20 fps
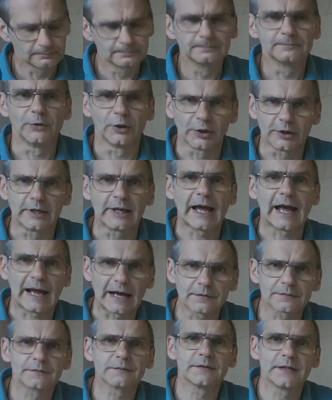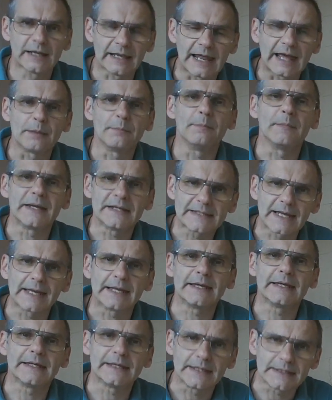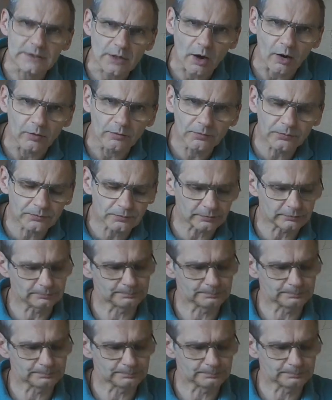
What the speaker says: You're going to have to let me take it off.